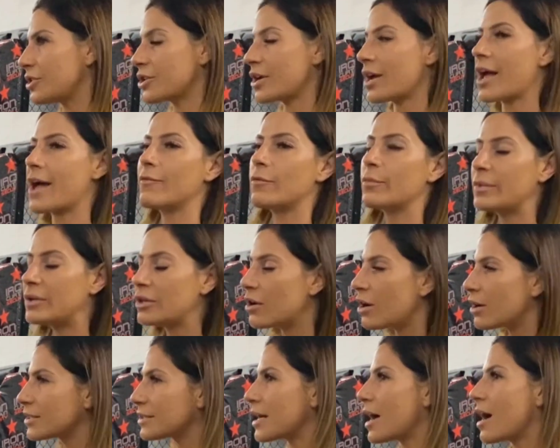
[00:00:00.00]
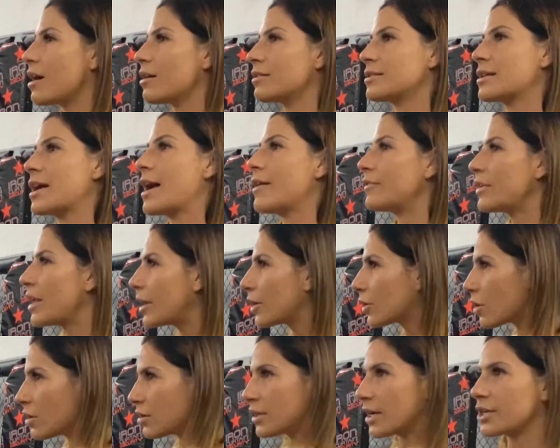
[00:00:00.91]
I haven't been knocked out. I haven't had a
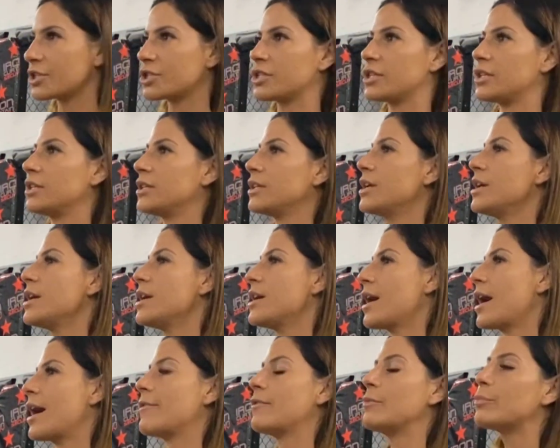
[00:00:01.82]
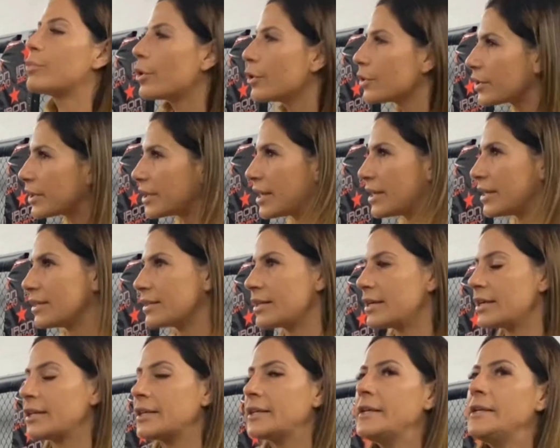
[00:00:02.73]
concussion. I haven't broken
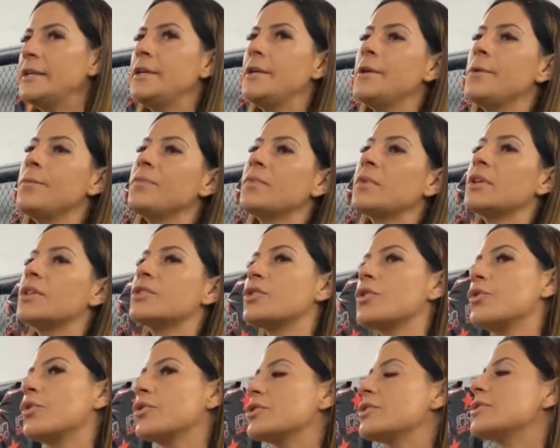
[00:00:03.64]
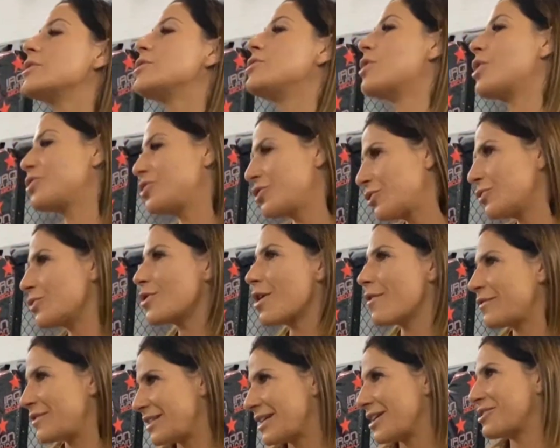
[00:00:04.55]
anything. So those are the logical
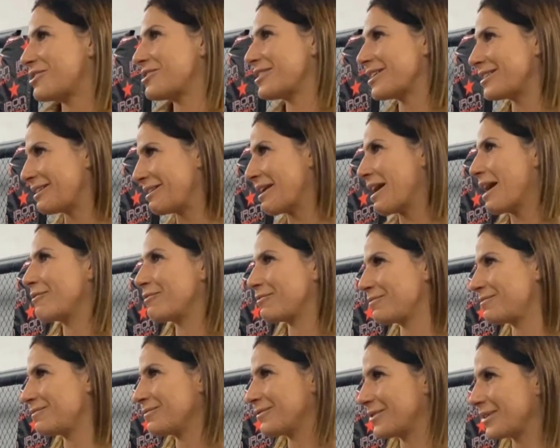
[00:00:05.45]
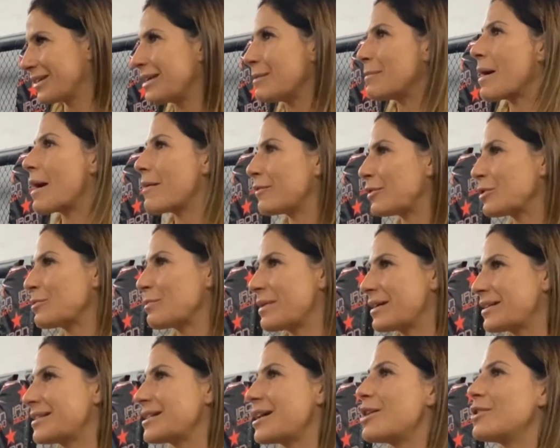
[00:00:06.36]
conversations I need to have, keep mm. having with
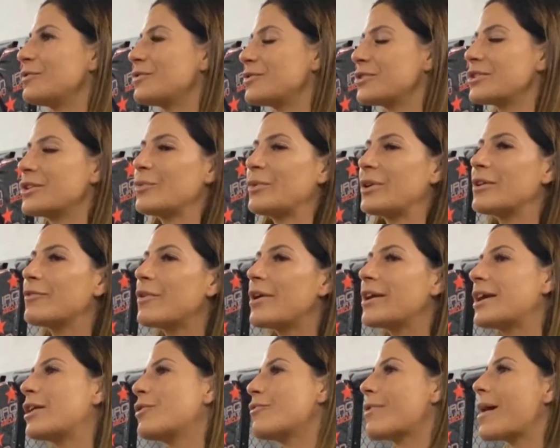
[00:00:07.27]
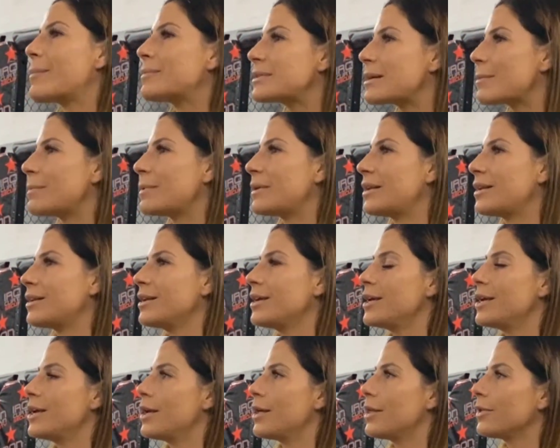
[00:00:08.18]
myself. So whenever I get wrapped up in,
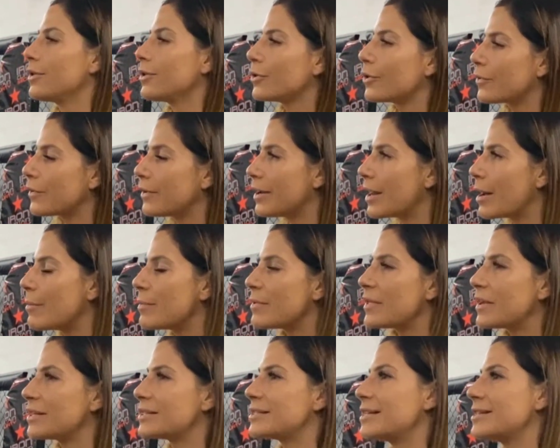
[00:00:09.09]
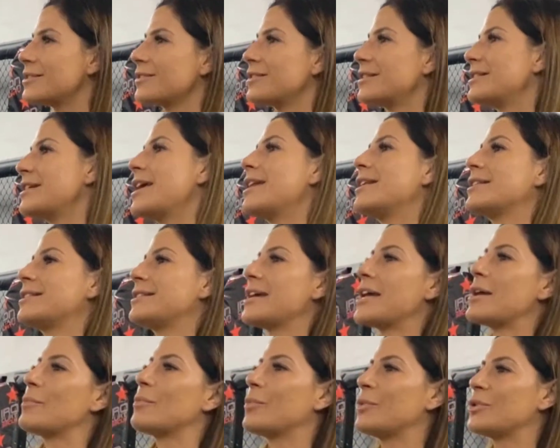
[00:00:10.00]
you know, the number that it says on the tale of the
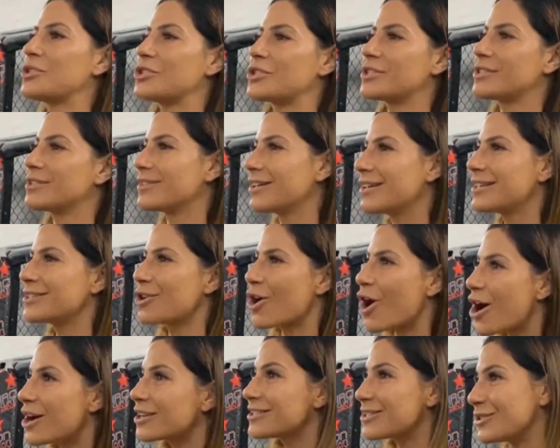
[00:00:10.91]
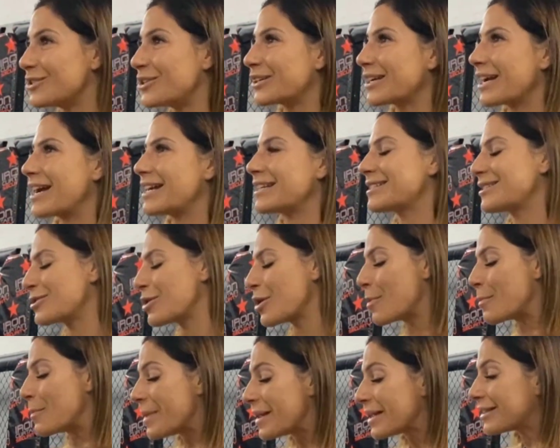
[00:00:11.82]
tape, which is hard to look at. So a
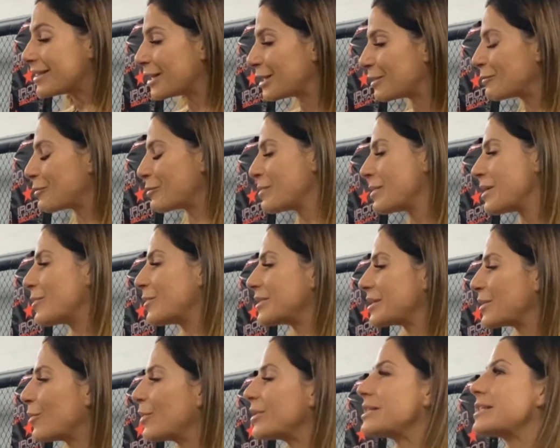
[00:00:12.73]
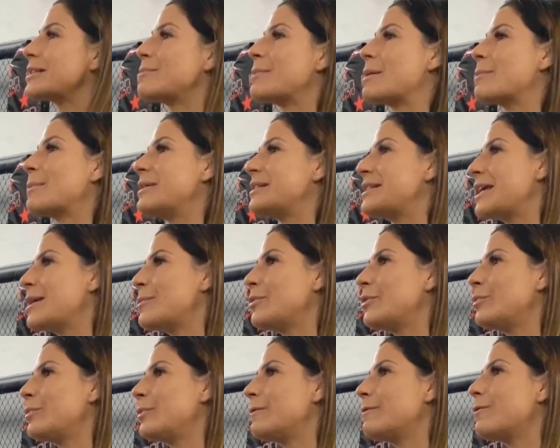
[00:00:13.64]
big thing for me was I wanted to make my
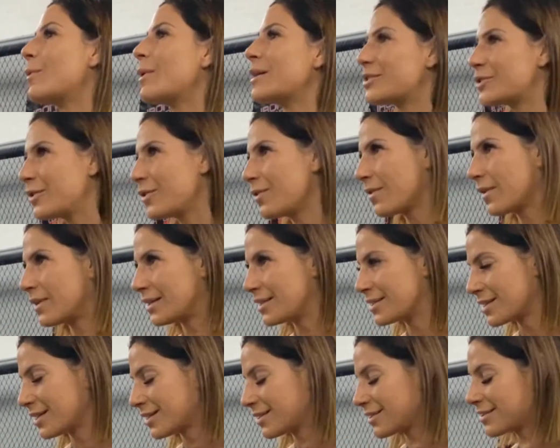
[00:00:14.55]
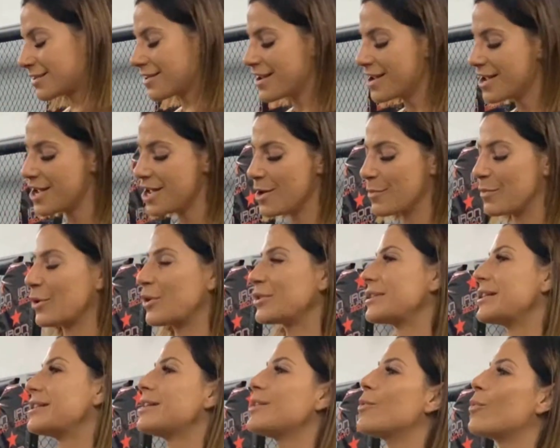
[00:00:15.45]
debut before I turned 36 mm. because
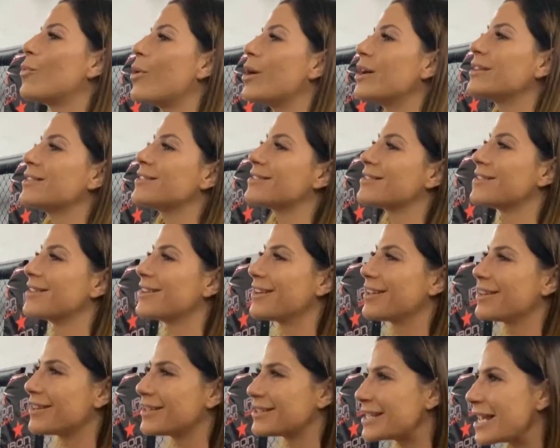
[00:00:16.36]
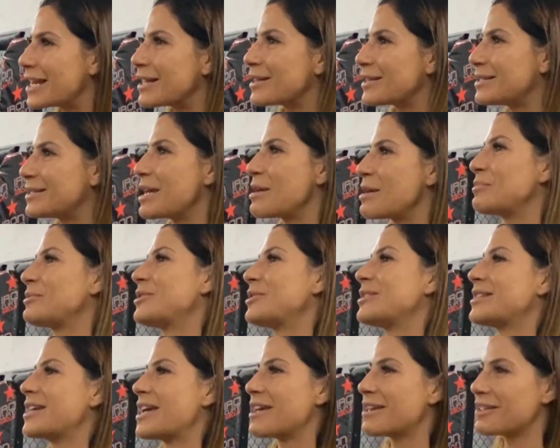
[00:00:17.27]
I didn't want the tale of the tape to
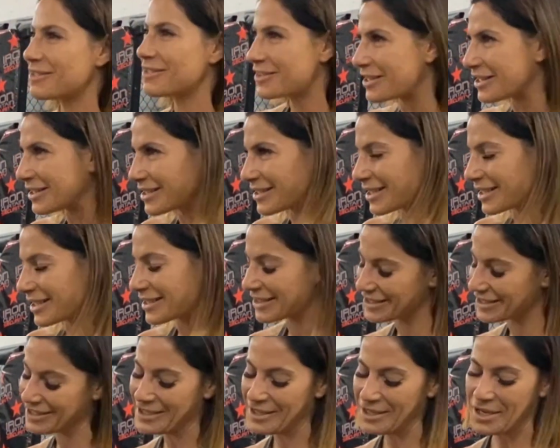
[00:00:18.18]
say 36.